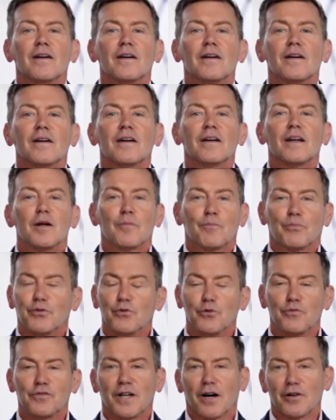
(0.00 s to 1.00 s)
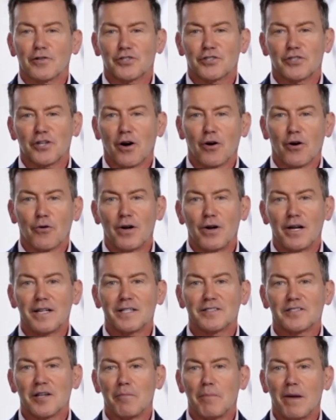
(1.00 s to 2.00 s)
improved our star ratings
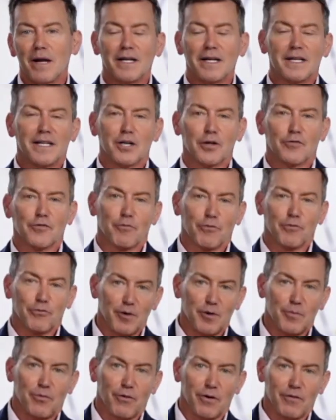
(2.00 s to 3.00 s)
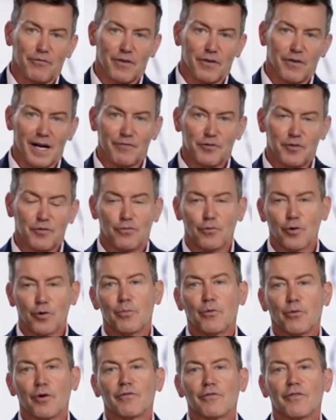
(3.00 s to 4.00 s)
on Medicare from 3.5 to
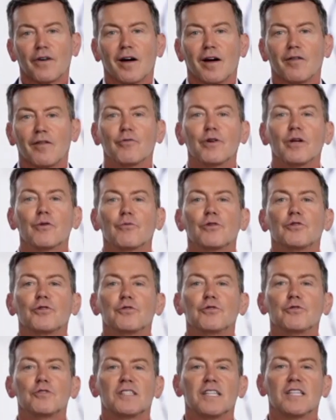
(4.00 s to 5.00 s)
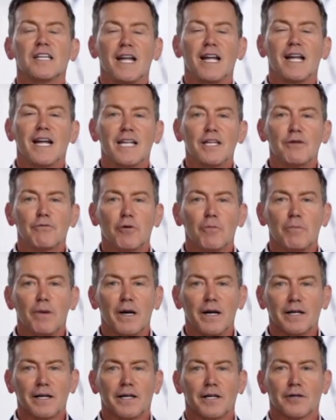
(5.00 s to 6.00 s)
4.5. We reduced the annual
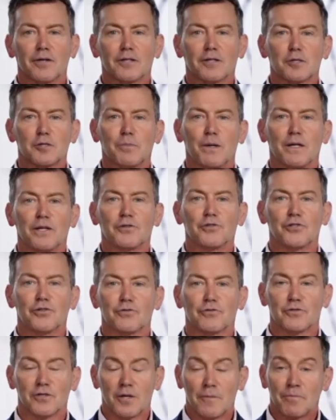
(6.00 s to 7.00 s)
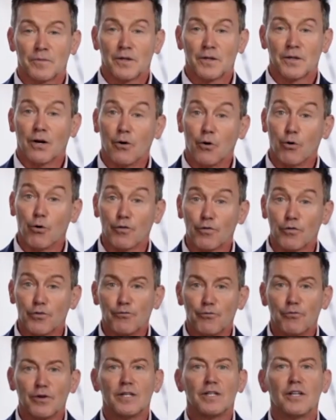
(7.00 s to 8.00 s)
Medicare expenditures over
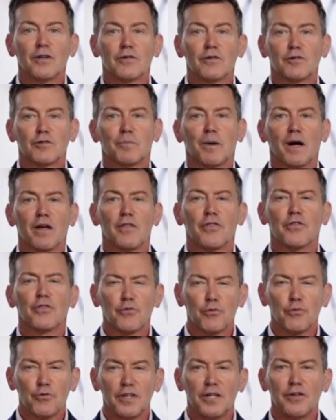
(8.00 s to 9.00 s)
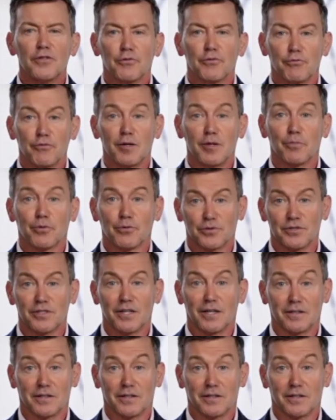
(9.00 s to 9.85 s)
3 years by 33%.